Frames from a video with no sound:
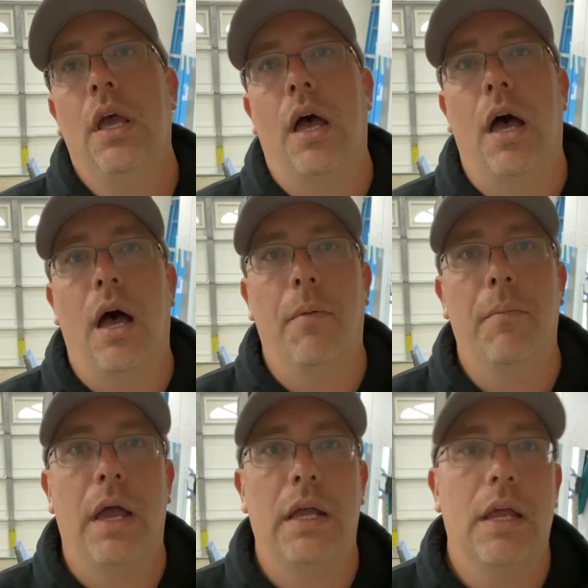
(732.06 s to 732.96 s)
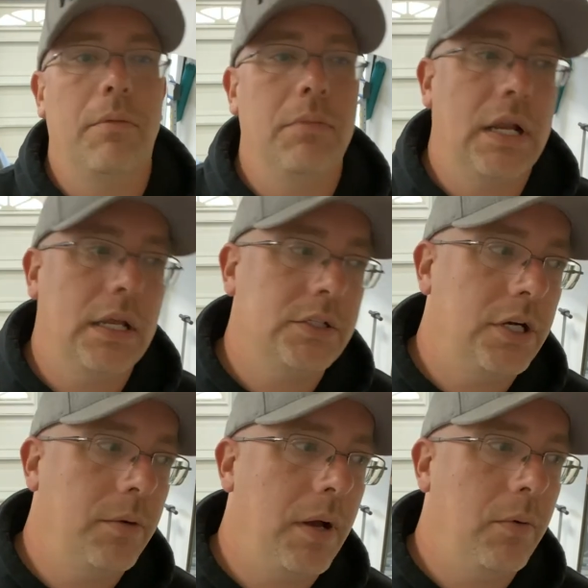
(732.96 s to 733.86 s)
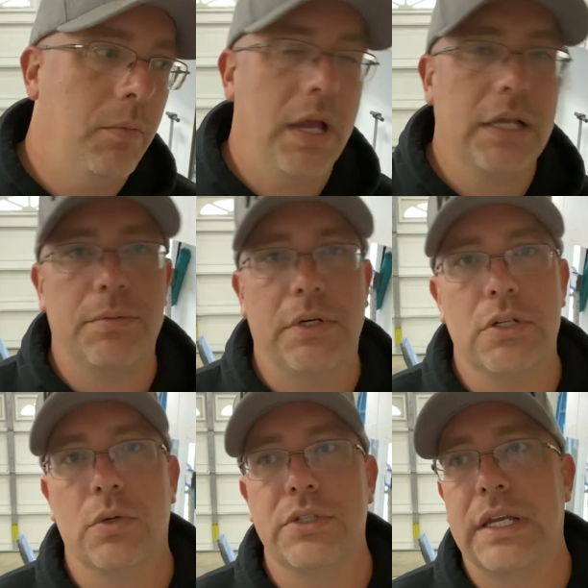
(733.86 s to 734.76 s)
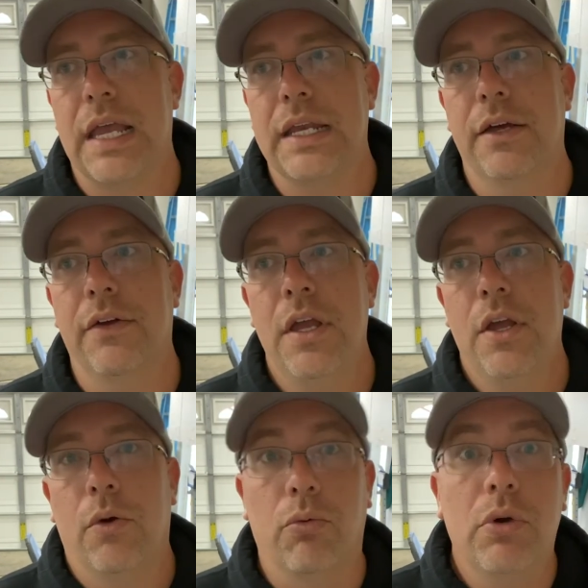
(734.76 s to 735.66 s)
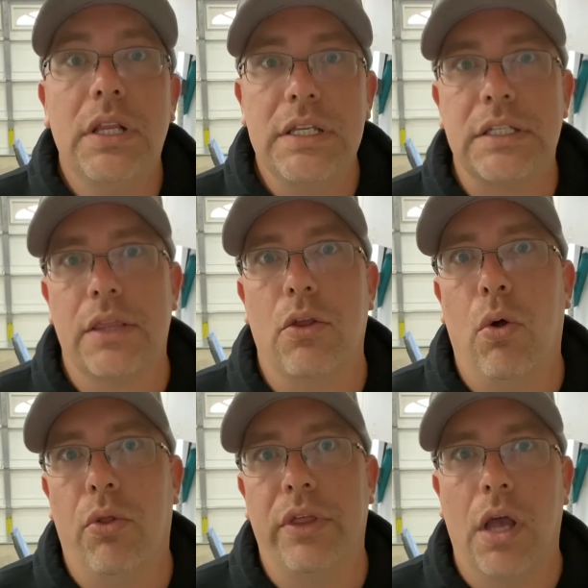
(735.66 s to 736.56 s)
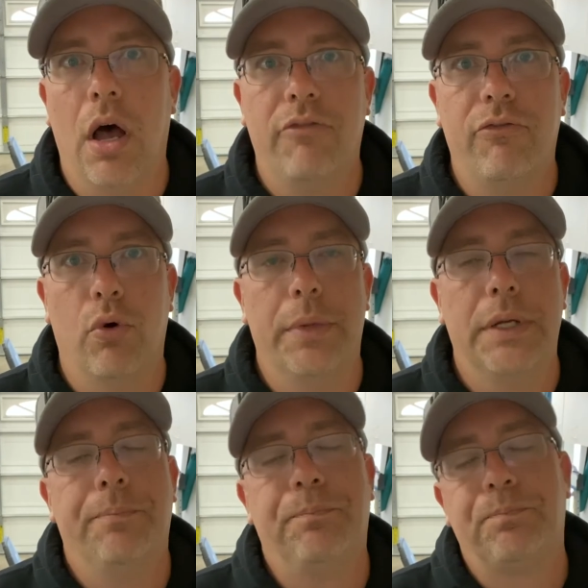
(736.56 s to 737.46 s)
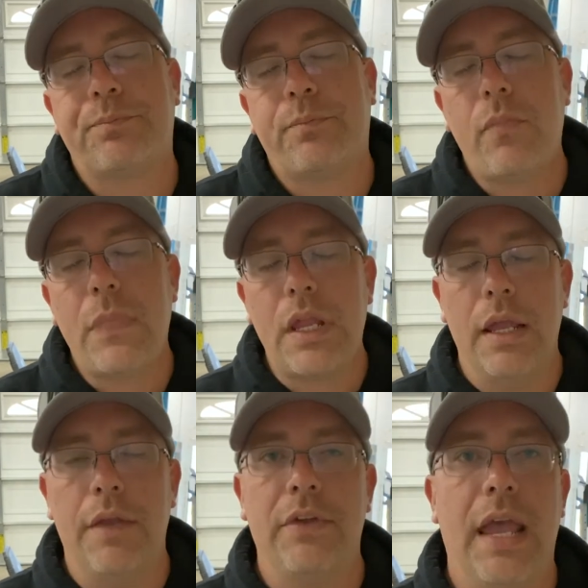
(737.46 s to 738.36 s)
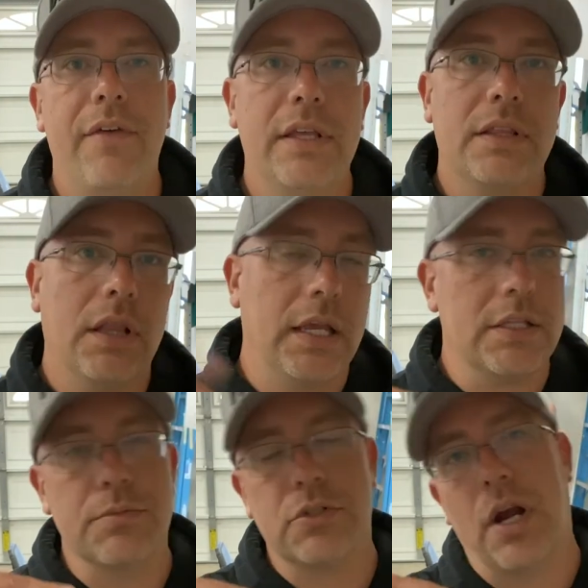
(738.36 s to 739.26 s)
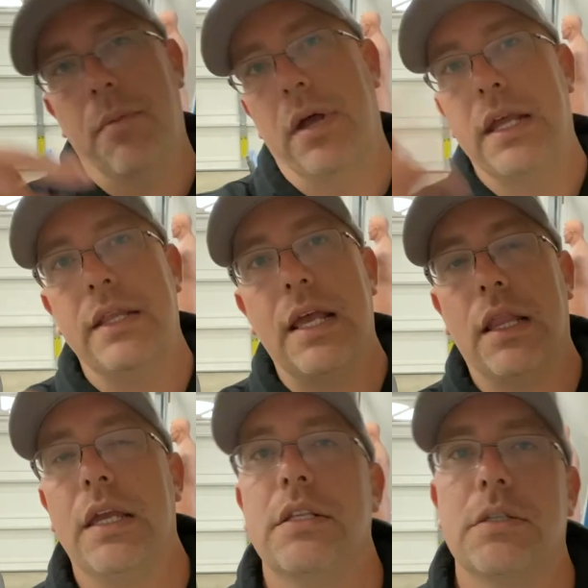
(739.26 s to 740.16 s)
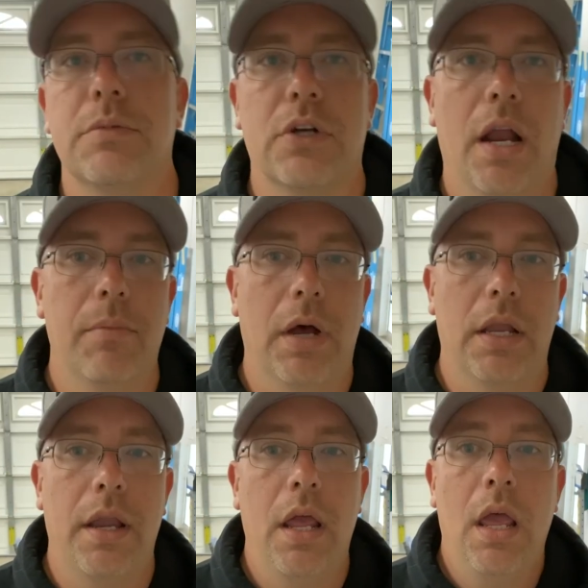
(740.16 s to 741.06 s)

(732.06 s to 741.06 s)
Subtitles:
I mean, I shared about what my experience was that kind of really set the whole thing off for me. Hey, if you haven't hit the like and subscribe button, hit that like and subscribe button.